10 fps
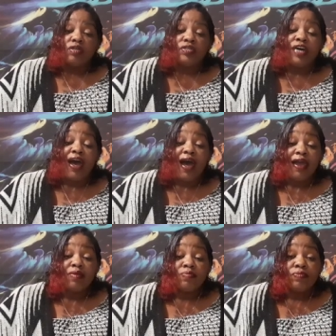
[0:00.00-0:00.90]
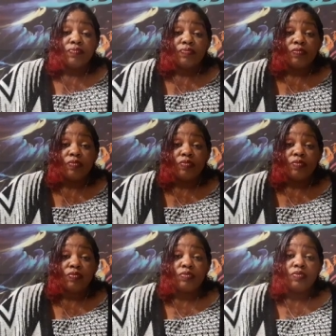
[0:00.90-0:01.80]
time,
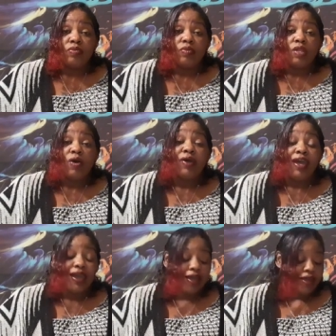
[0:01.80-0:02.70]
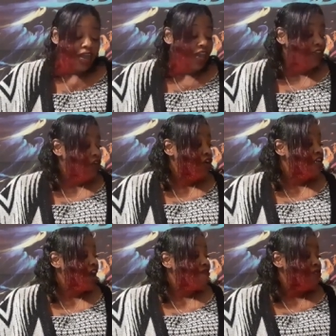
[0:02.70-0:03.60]
okay? And you're going to
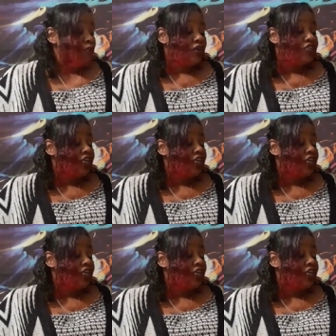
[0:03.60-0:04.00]
have to work